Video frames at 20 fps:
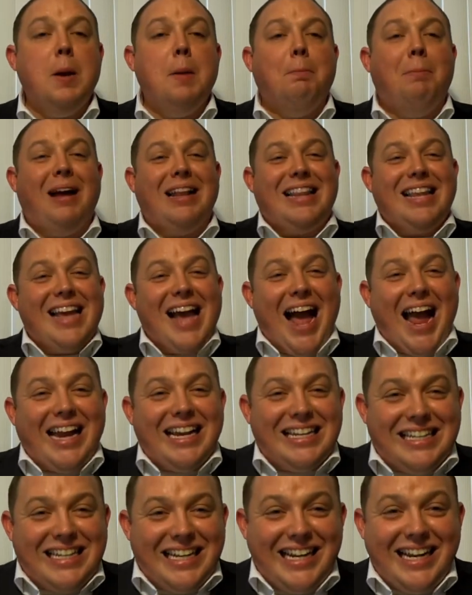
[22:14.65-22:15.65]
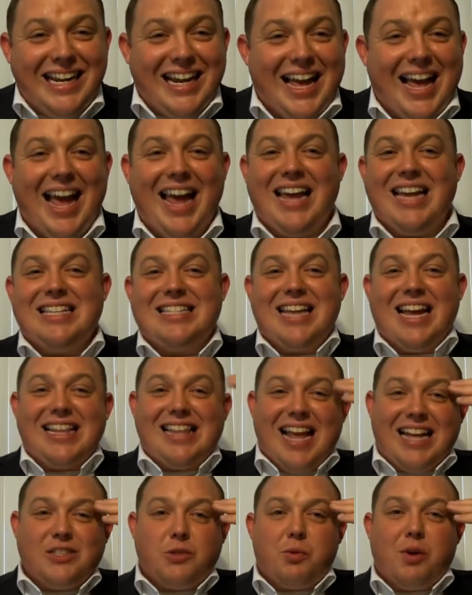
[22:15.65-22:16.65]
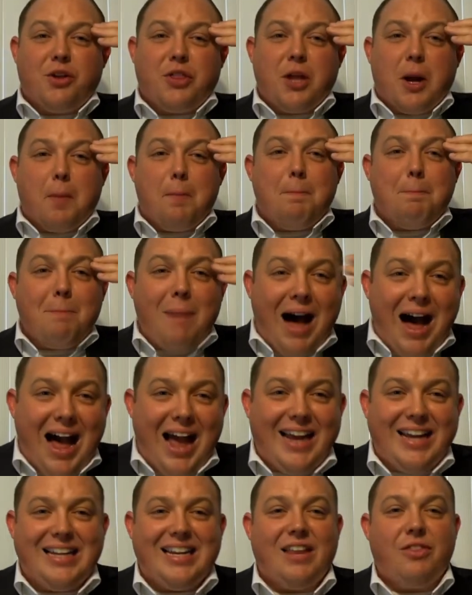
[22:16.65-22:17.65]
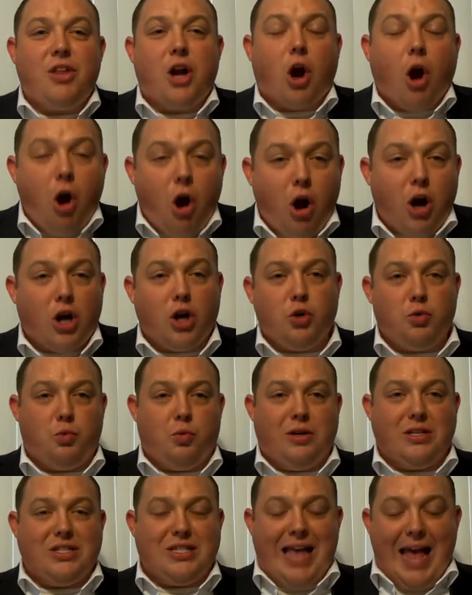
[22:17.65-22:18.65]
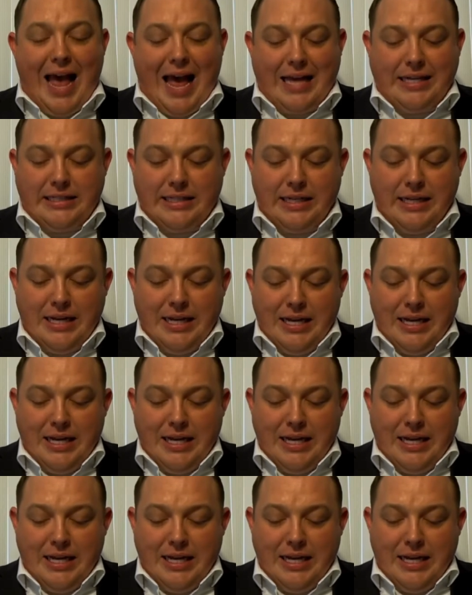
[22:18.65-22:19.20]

But the idea is that that's where their mind and their heart was at.